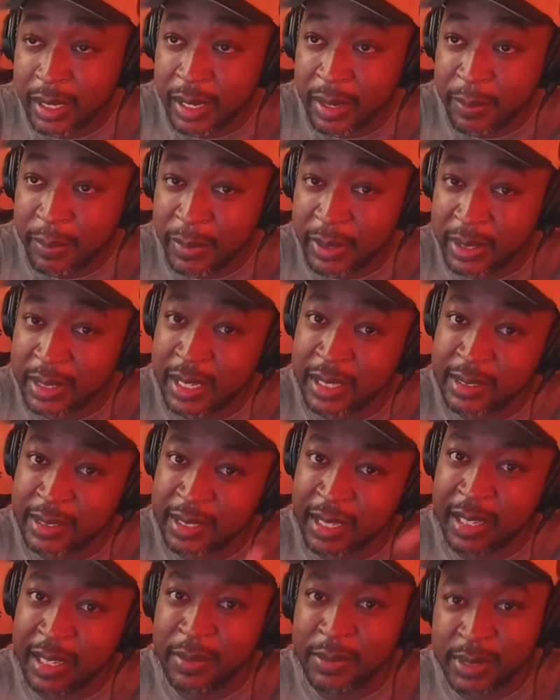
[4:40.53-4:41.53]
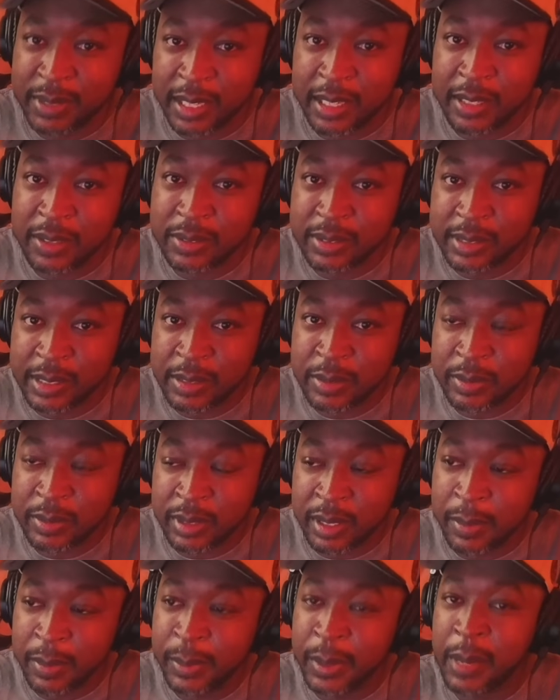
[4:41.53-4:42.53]
but that same sound still
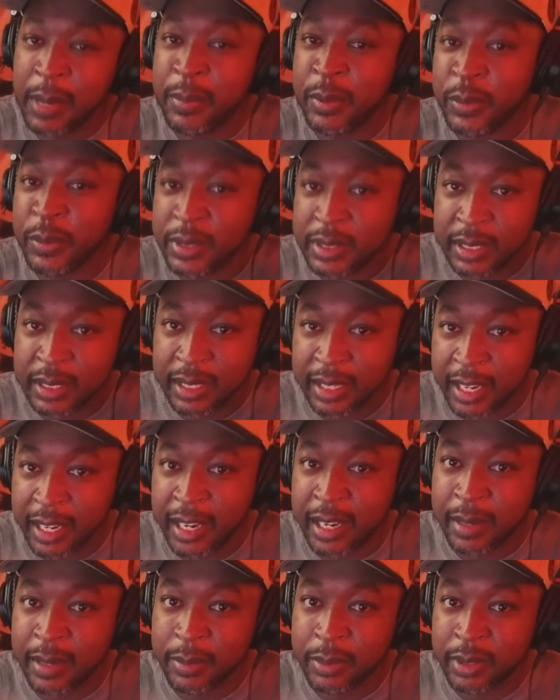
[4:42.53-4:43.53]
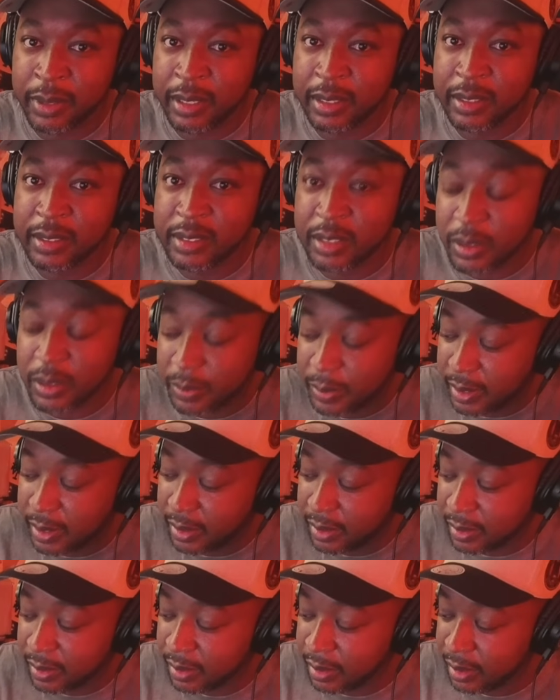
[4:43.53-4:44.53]
doubled up and went to the cab, right? So with
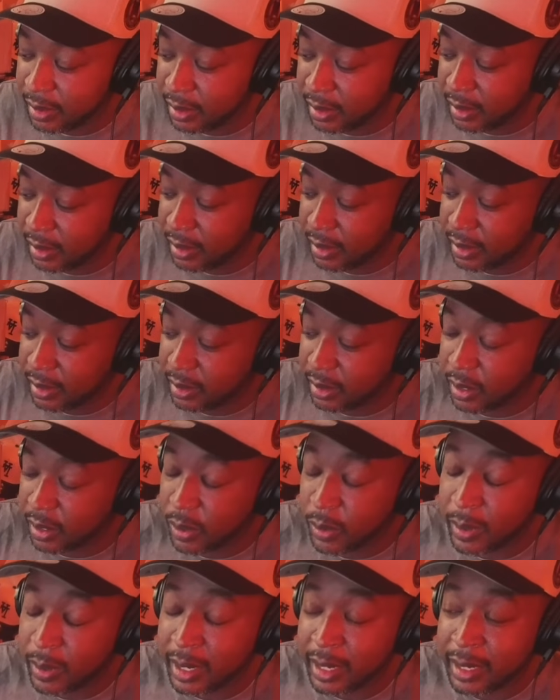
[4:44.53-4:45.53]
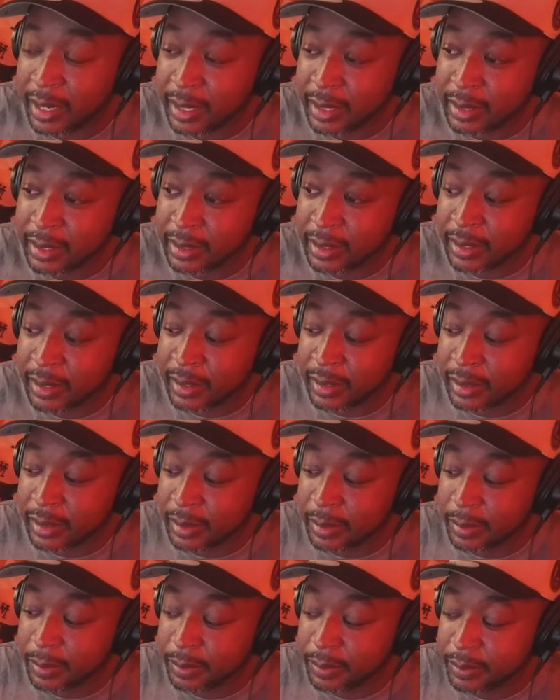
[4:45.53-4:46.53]
the quad,
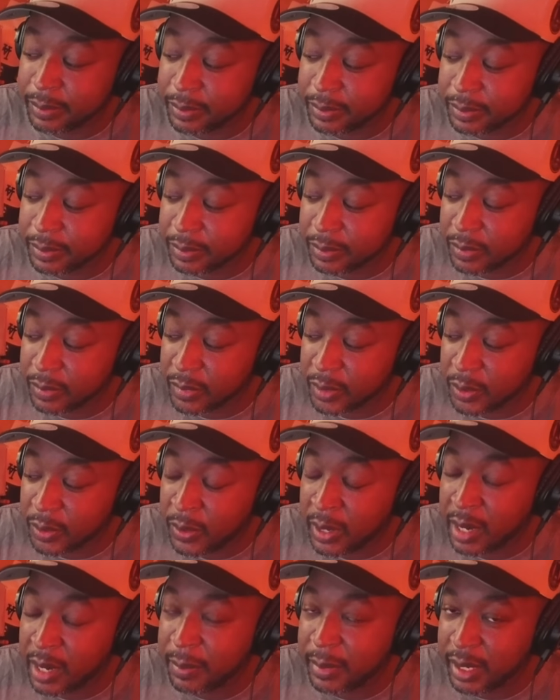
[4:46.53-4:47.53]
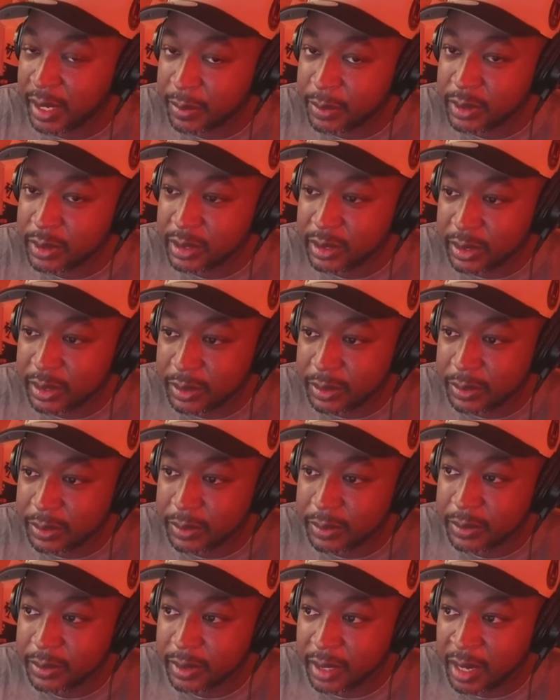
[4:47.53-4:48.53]
what I'm able to do,
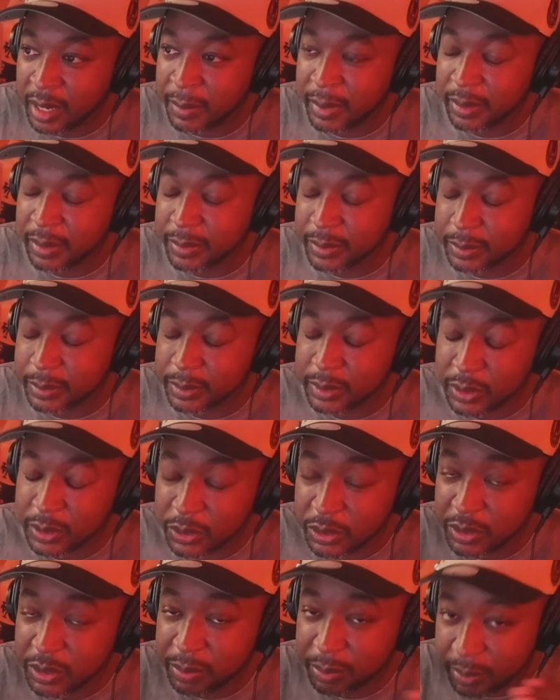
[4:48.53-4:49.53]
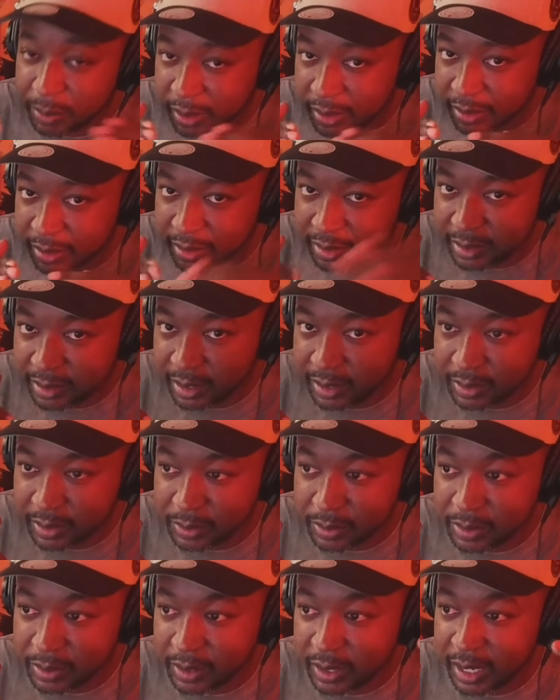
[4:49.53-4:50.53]
I'm able to split the signal,
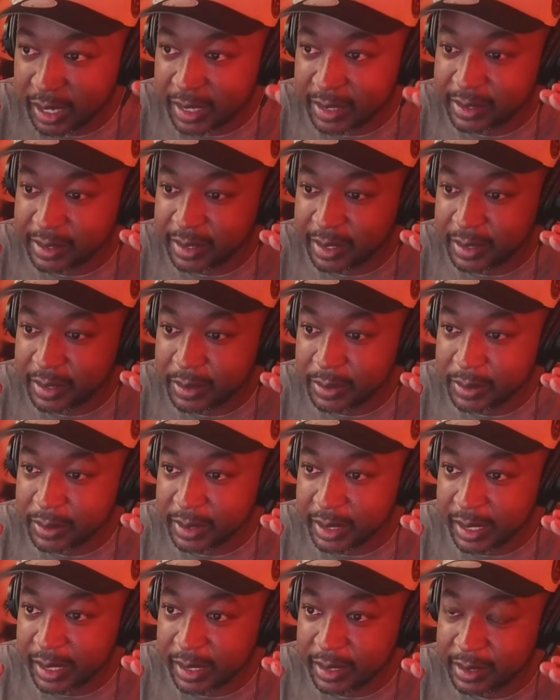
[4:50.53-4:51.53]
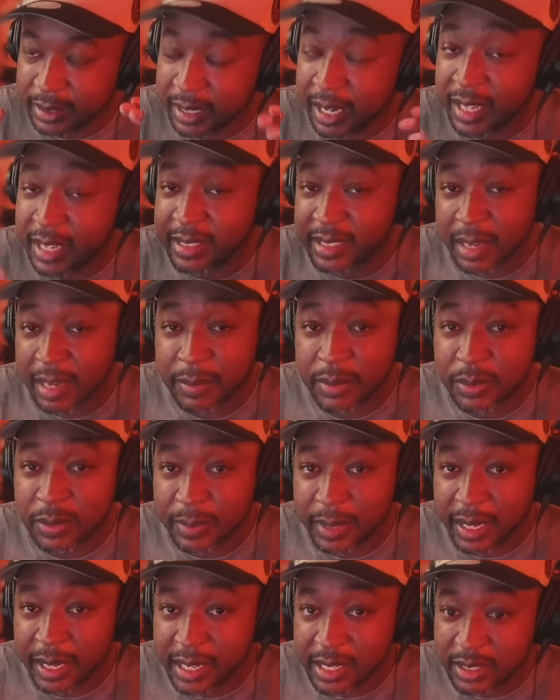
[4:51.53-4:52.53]
so I can still send. So I sampled
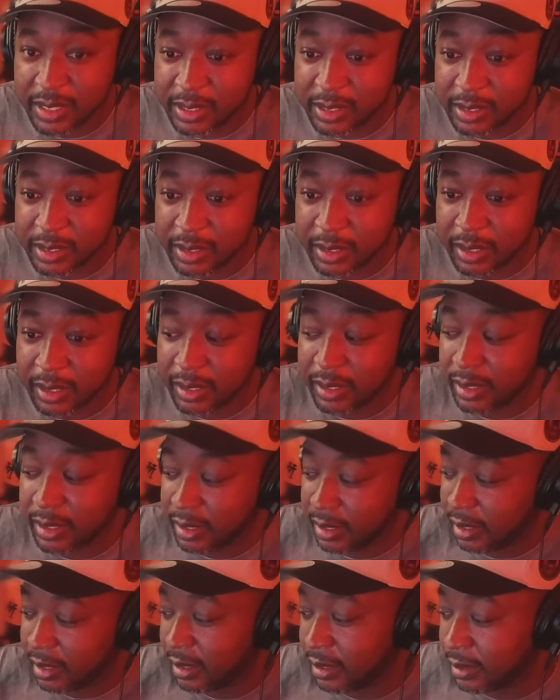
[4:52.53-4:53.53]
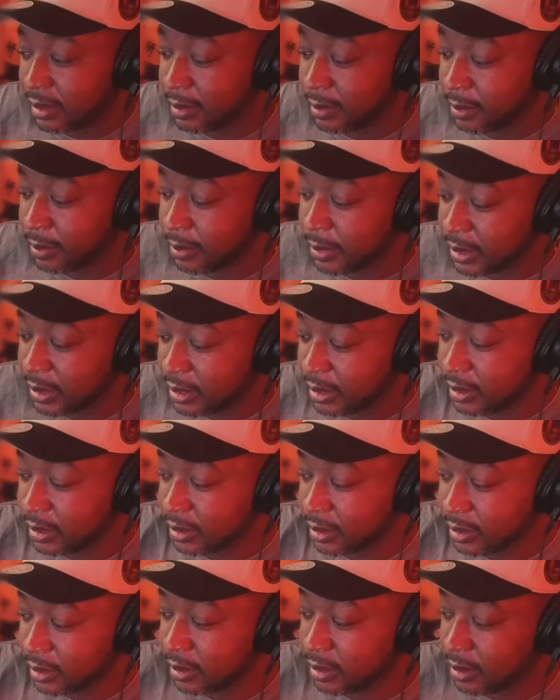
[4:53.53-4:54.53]
my AG, which
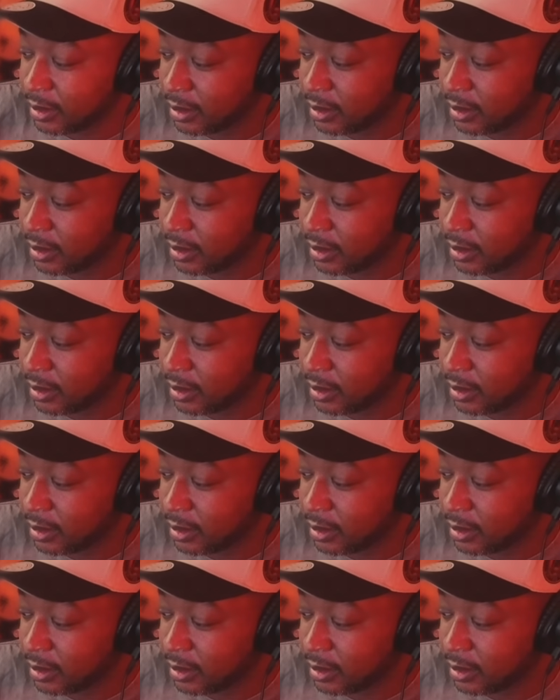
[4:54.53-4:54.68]
is